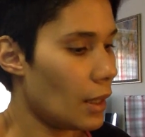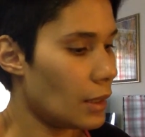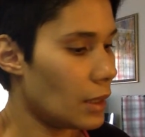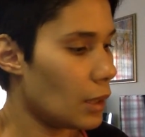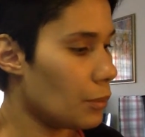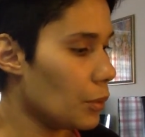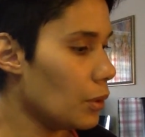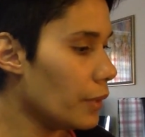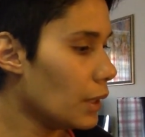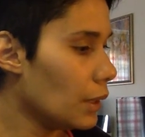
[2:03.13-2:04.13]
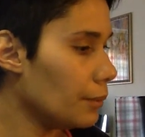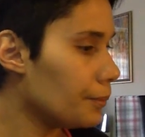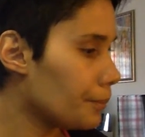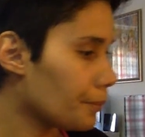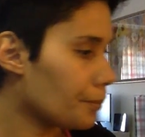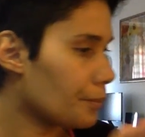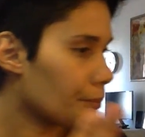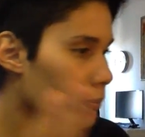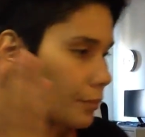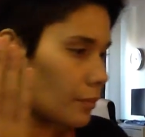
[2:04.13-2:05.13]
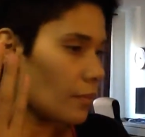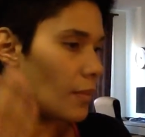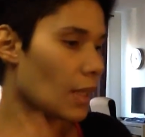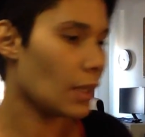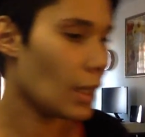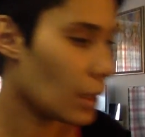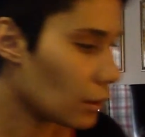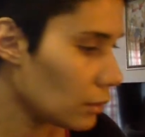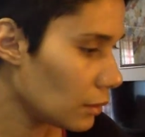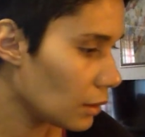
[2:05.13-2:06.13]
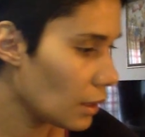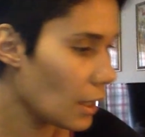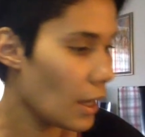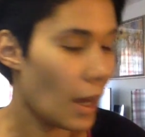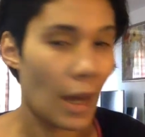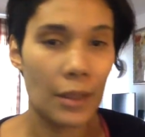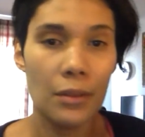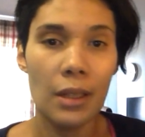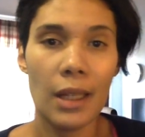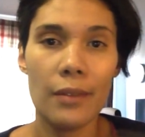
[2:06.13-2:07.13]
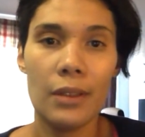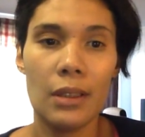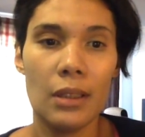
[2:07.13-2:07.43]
let's keep moving. Now I do have